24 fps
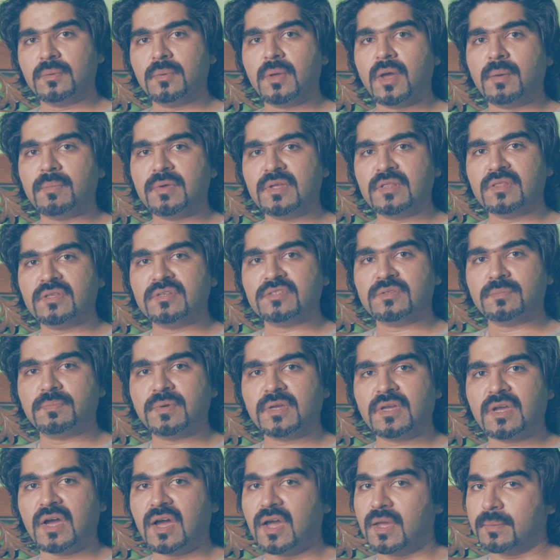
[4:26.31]
I mean, there's a
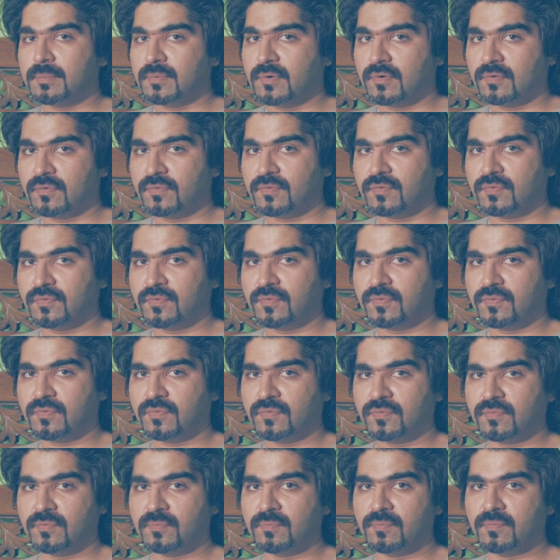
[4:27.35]
big hype of
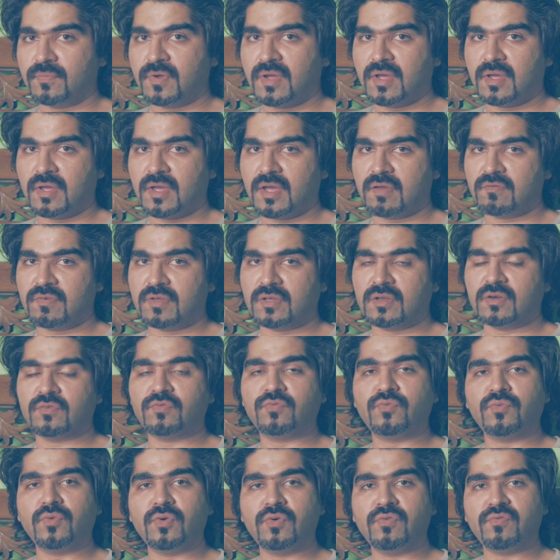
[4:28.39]
having a
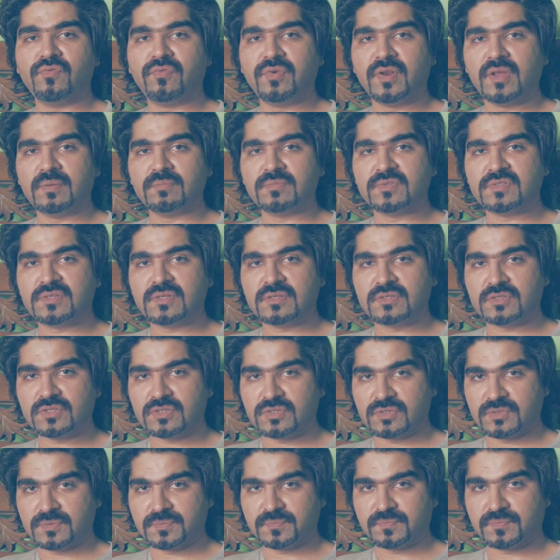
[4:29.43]
full frame
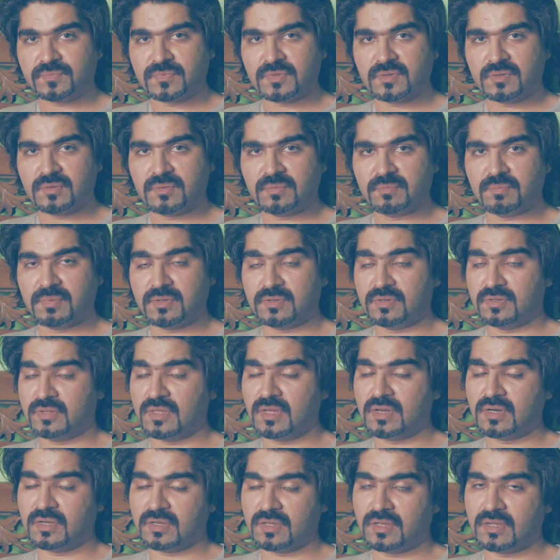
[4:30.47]
sensor, but
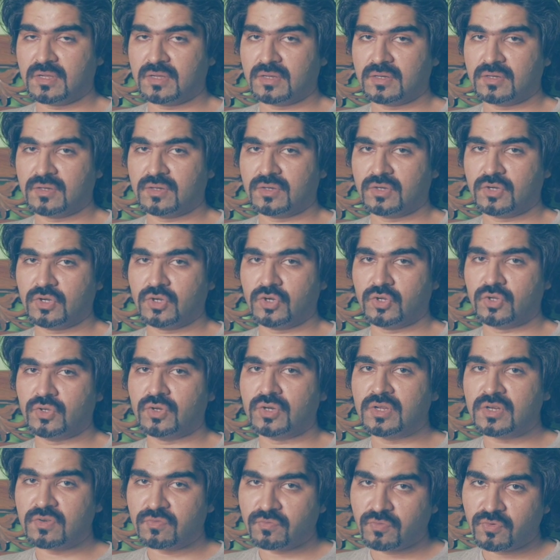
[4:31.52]
then again, do you
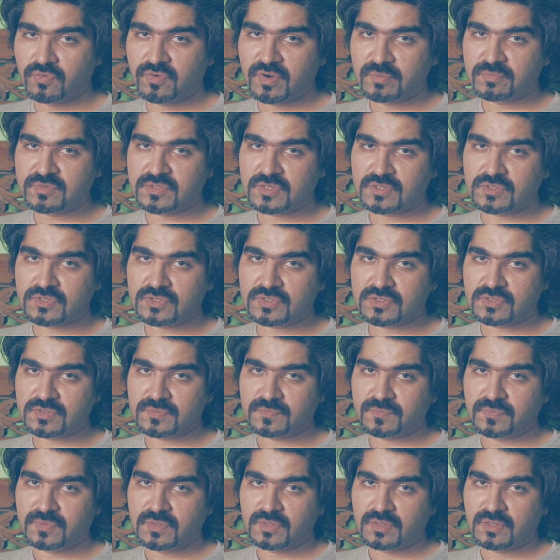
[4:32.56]
need a full frame sensor?
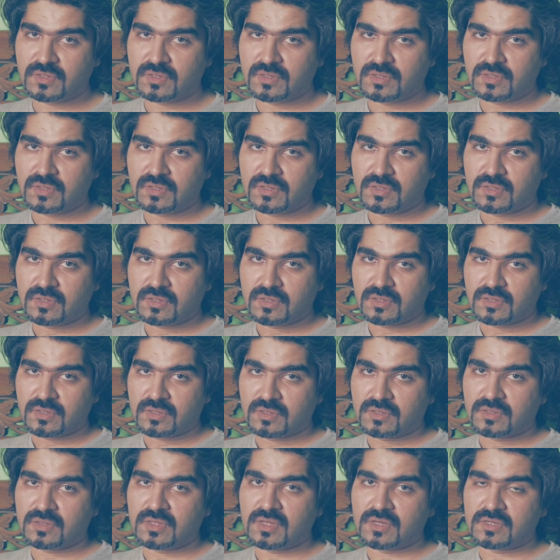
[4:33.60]

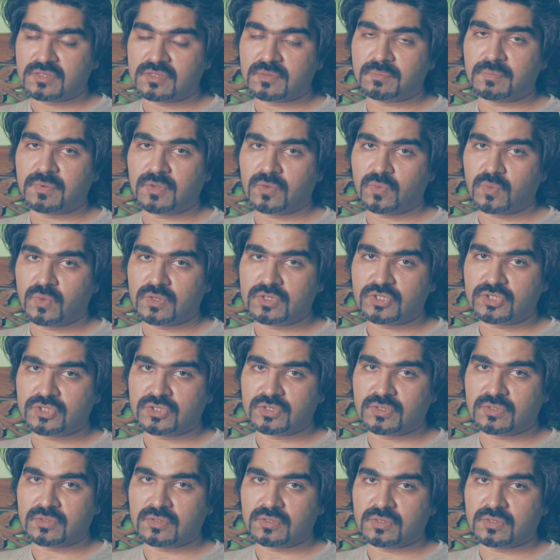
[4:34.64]
That is a big question,